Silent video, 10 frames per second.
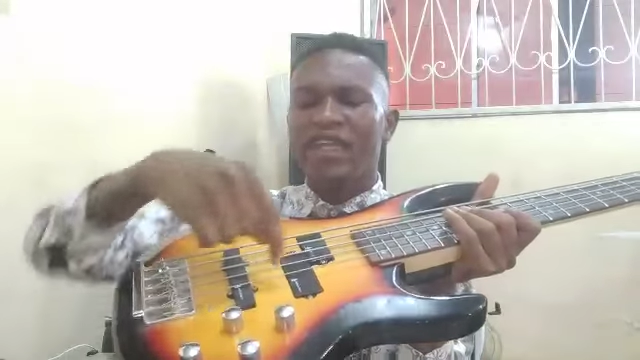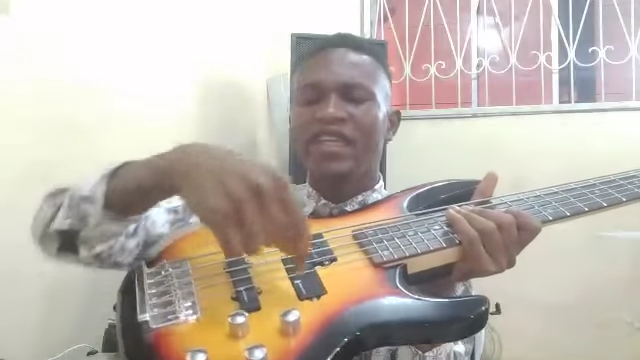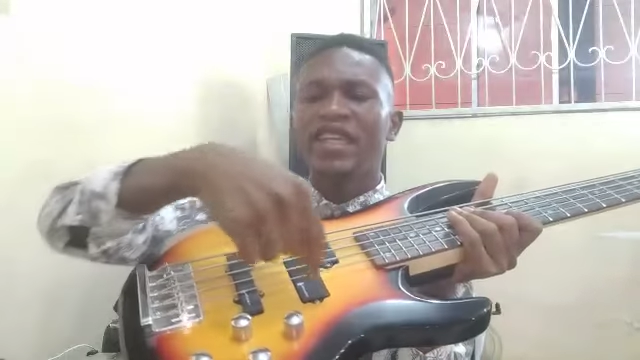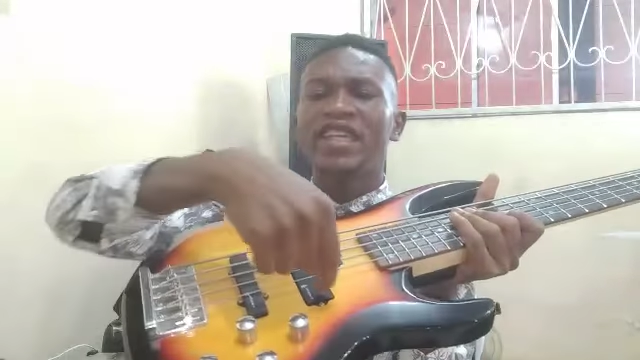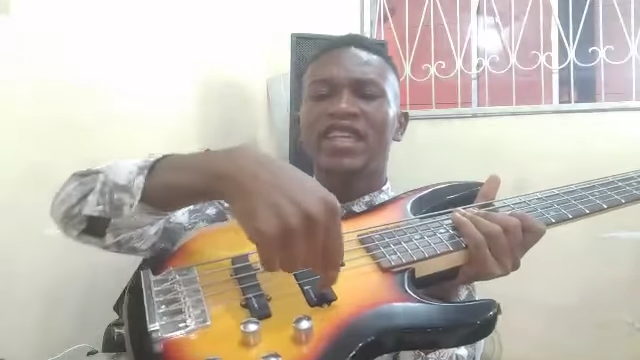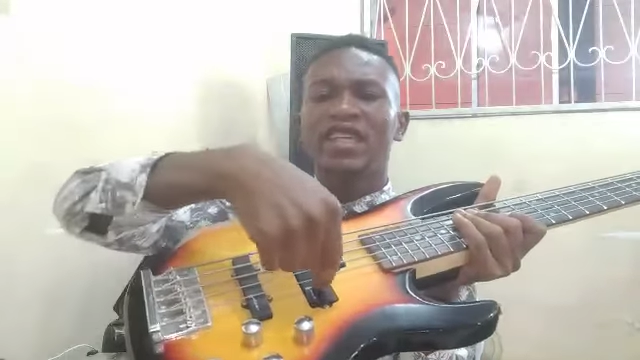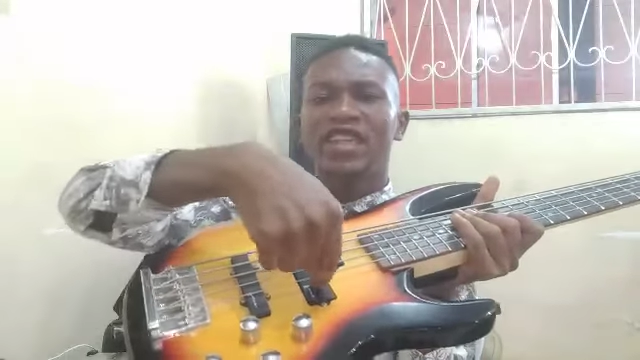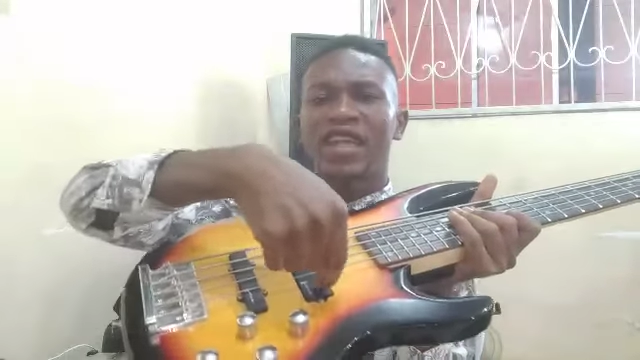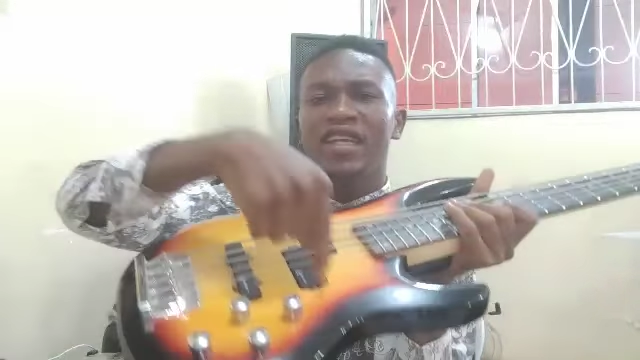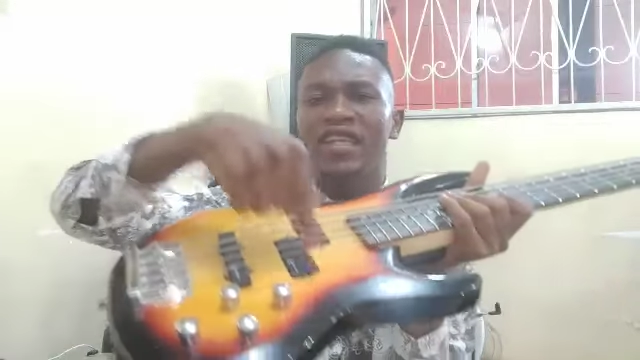This
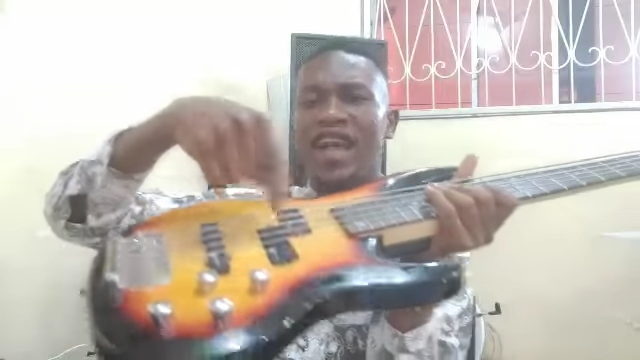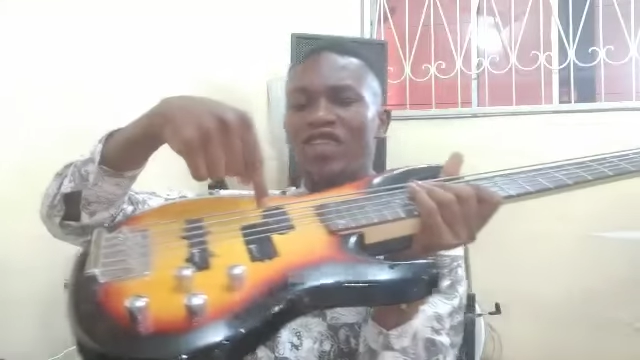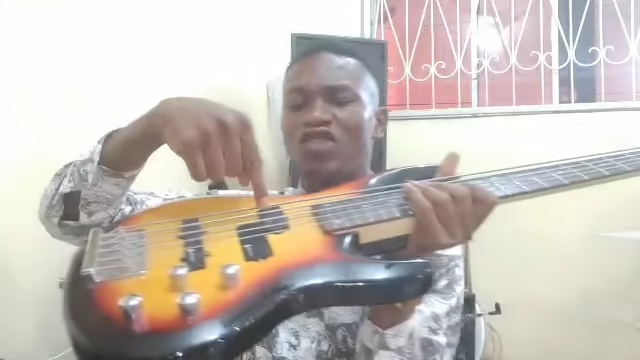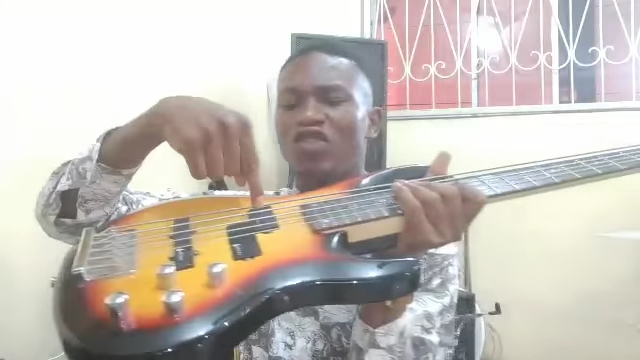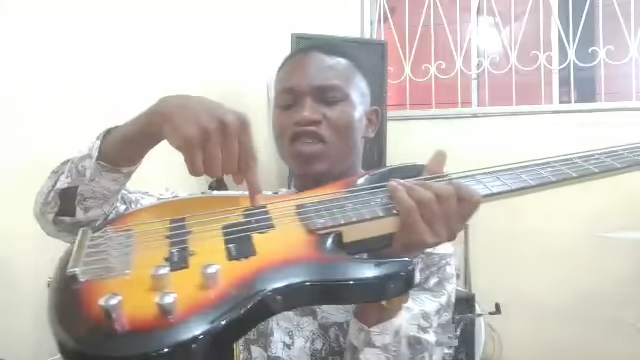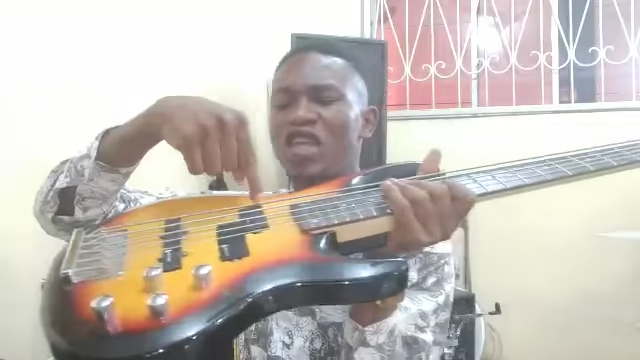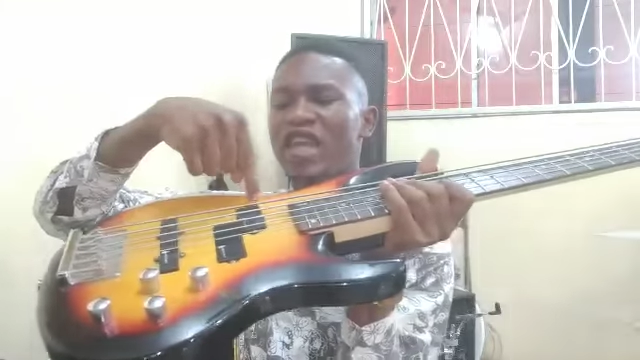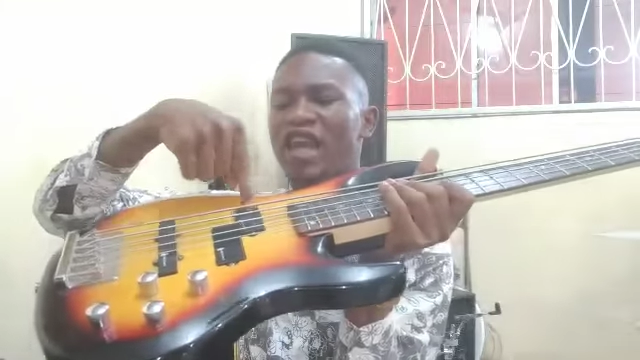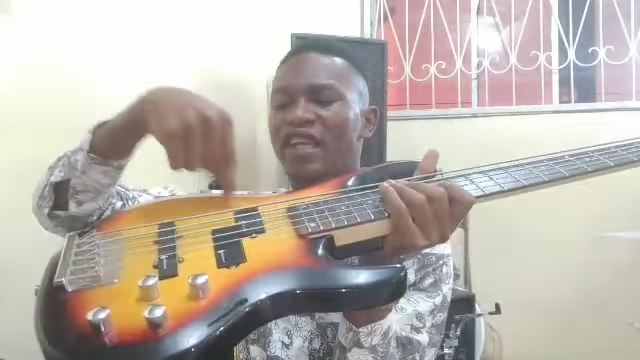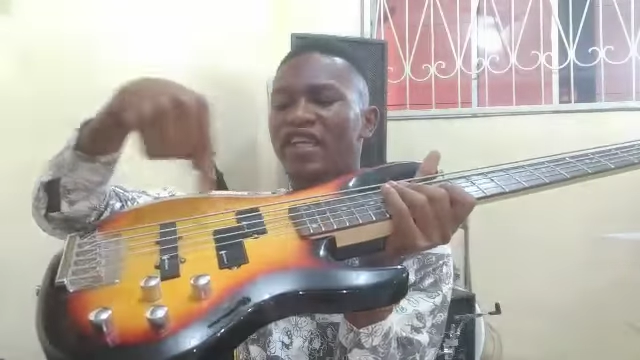thing that you see
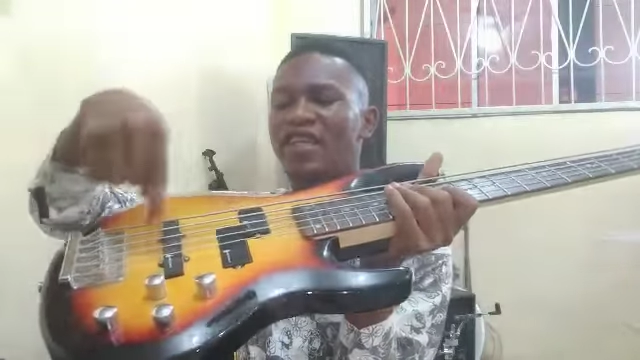here,